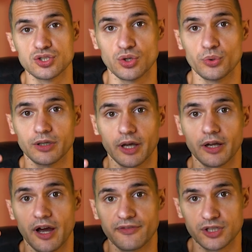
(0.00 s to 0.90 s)
so you can
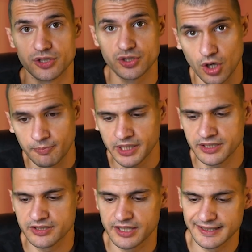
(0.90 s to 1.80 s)
cover
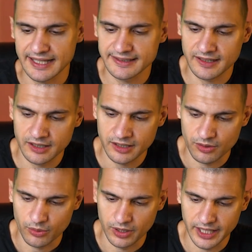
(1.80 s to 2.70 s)
topics that are
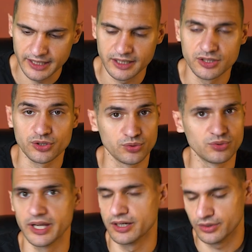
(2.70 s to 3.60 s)
related to their